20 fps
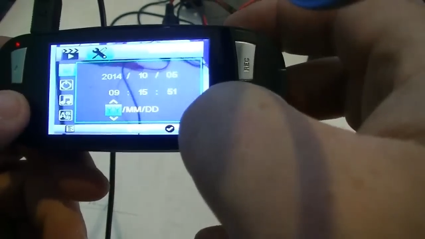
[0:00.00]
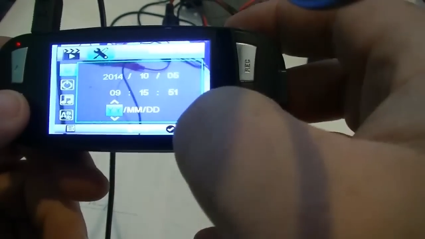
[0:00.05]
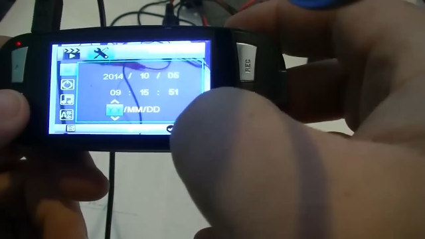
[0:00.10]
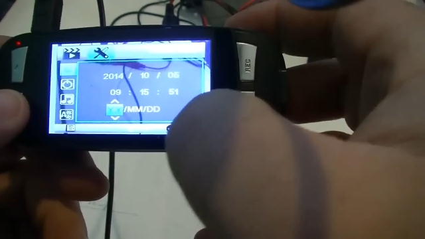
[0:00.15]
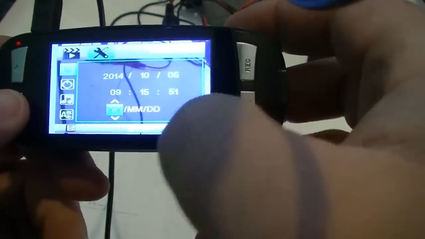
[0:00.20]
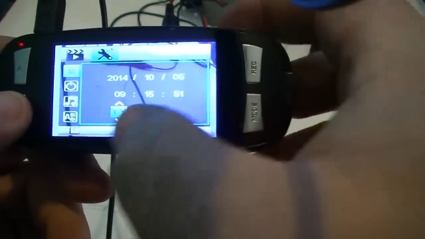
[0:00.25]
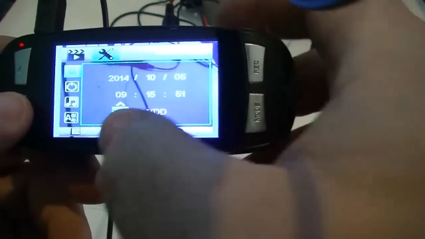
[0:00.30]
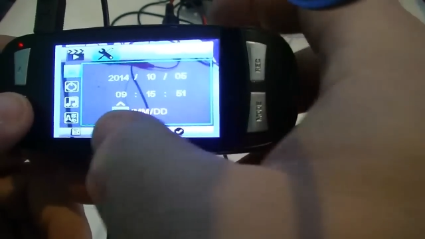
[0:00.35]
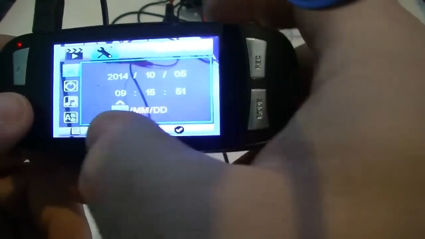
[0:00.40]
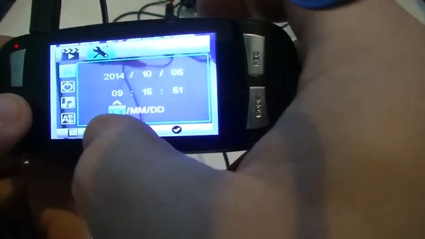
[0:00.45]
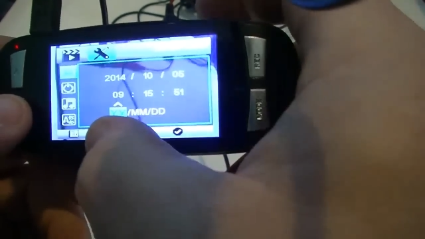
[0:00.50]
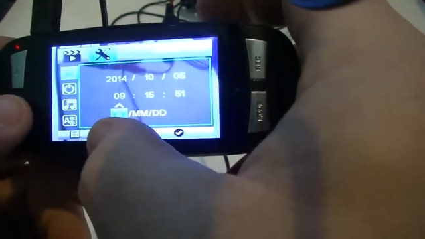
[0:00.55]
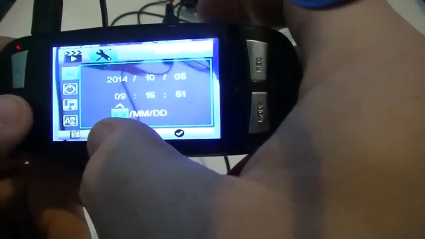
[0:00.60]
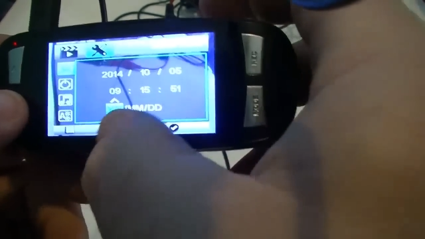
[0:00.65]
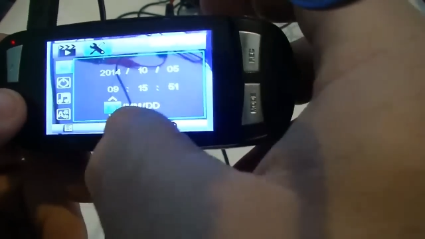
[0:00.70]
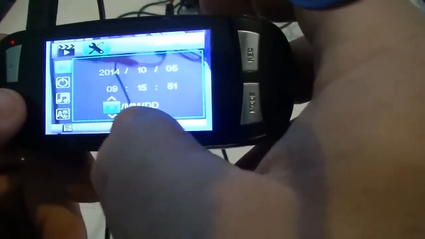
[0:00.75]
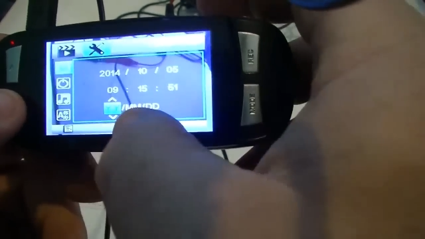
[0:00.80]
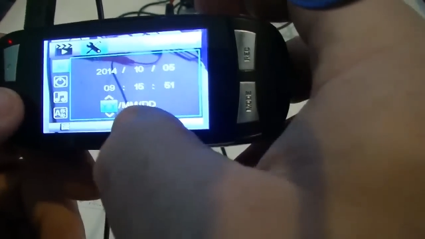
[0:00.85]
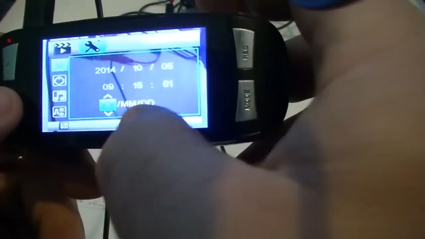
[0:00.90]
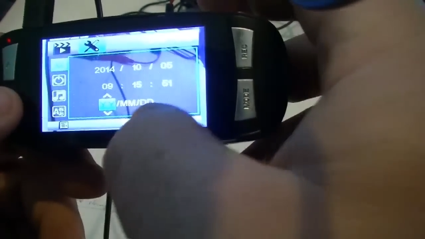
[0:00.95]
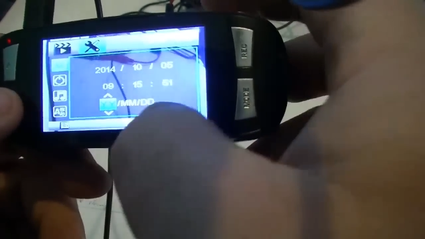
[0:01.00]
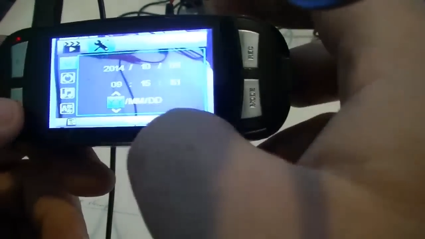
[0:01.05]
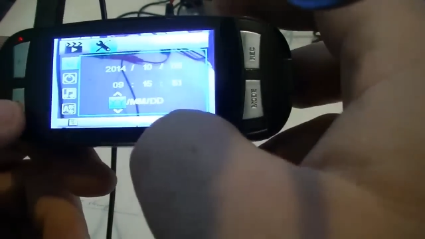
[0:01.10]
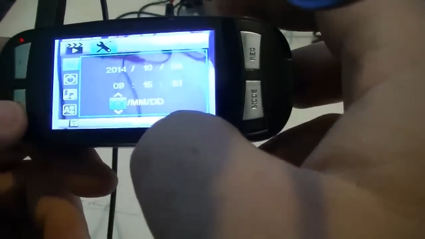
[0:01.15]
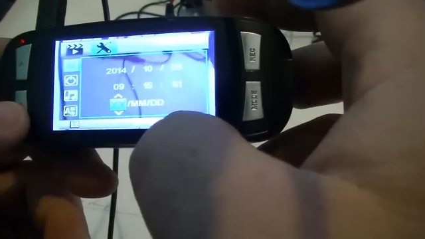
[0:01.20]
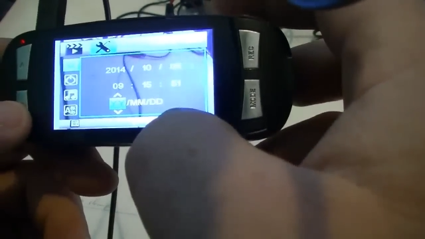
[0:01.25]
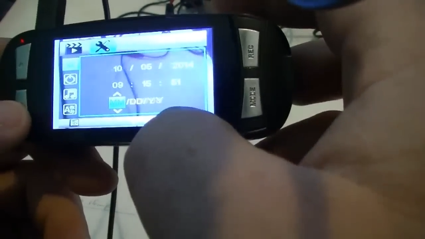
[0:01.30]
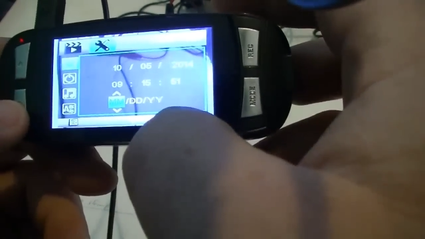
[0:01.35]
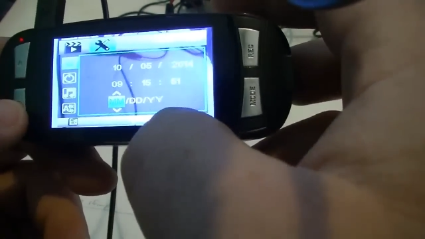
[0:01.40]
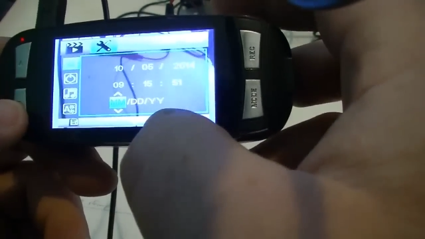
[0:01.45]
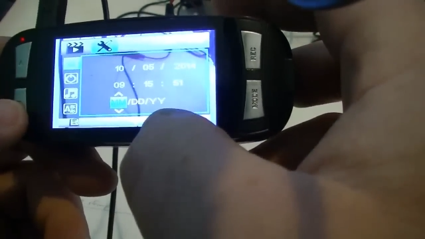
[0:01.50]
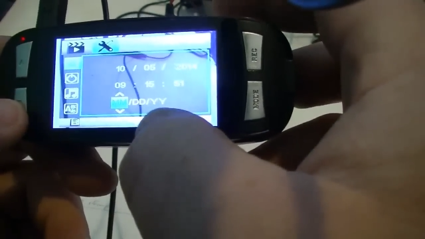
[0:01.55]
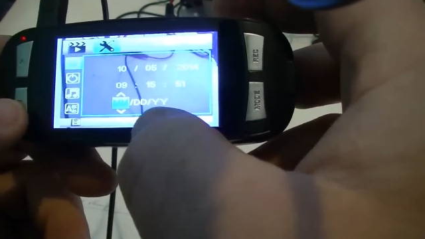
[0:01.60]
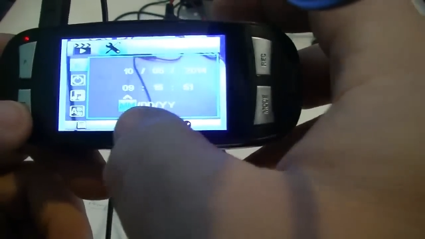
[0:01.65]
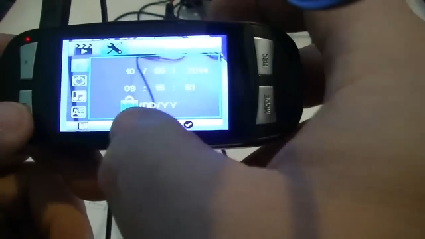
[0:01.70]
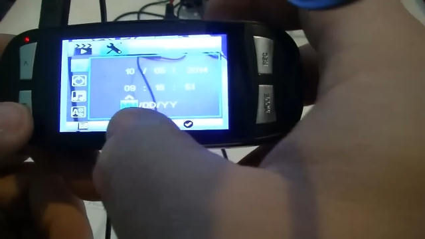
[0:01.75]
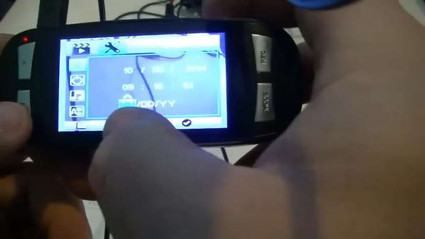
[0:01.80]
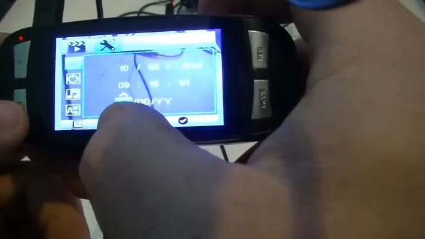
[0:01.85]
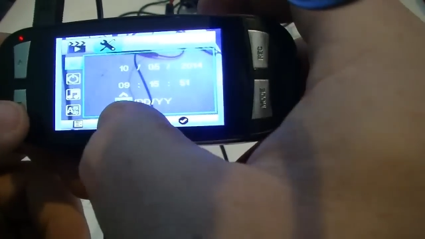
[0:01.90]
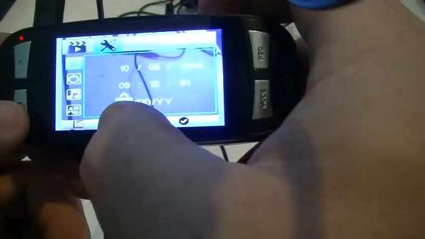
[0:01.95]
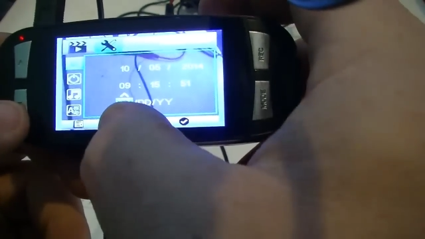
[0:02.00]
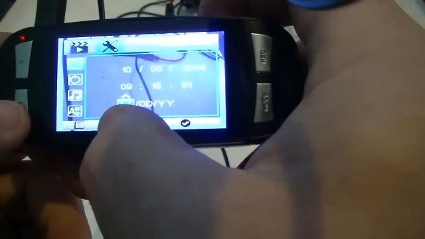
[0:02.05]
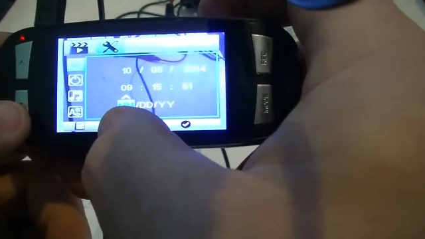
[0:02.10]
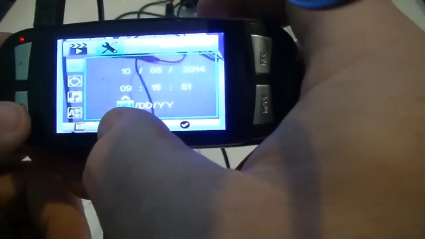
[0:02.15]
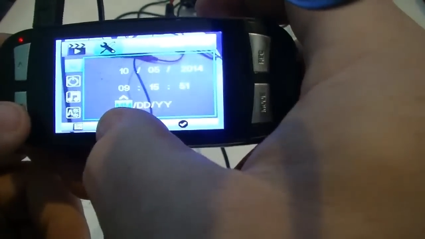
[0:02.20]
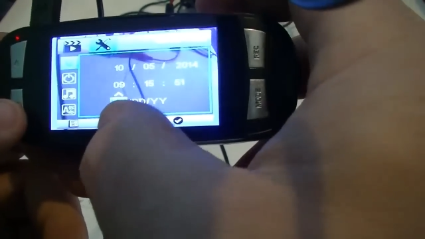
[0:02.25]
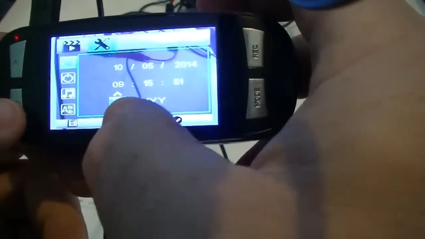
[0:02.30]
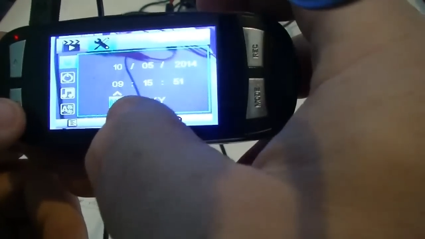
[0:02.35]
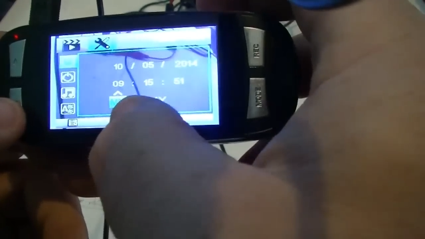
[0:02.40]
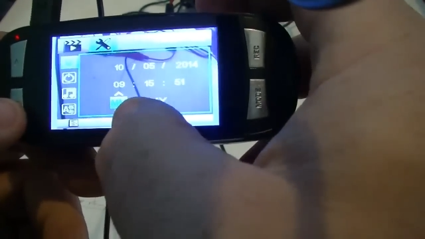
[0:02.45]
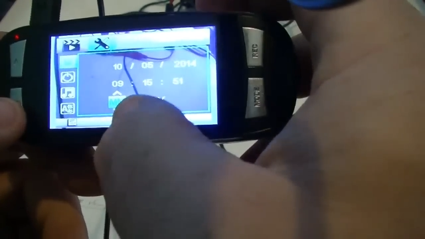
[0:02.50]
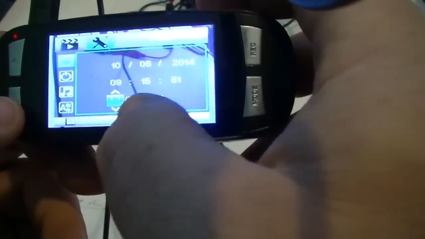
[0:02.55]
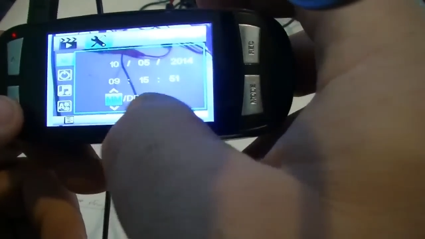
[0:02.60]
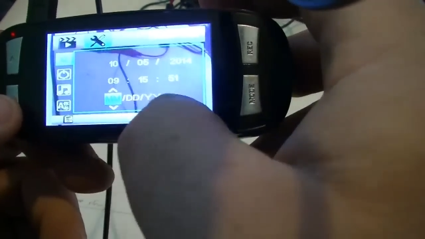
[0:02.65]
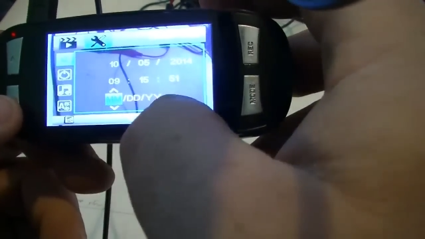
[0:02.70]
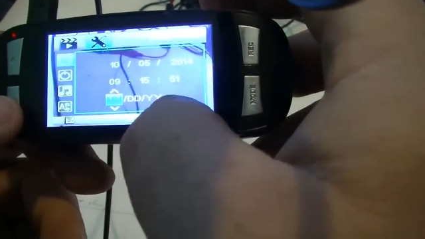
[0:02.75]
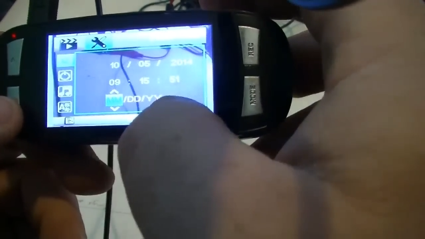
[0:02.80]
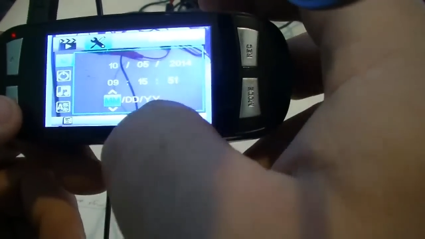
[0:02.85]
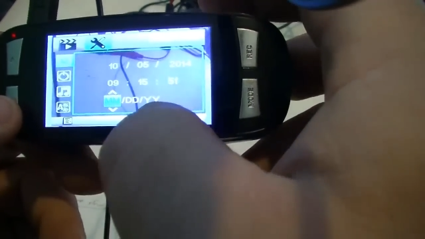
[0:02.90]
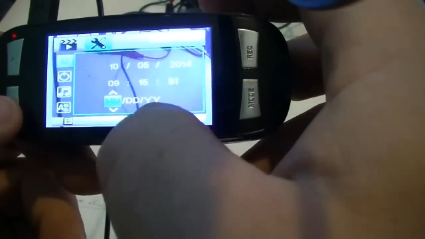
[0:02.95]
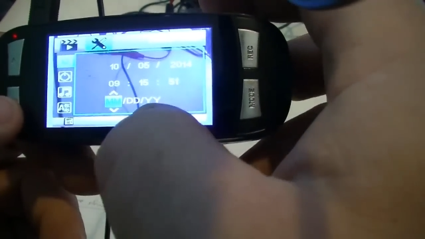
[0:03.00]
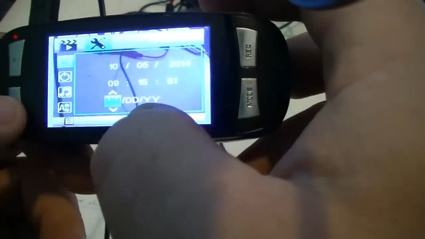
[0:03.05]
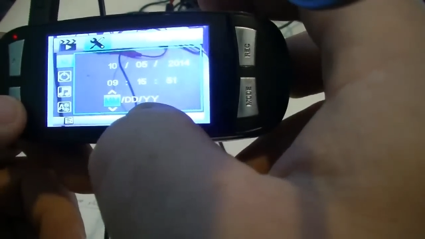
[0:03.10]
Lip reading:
No face is visible, so there are no lips to read.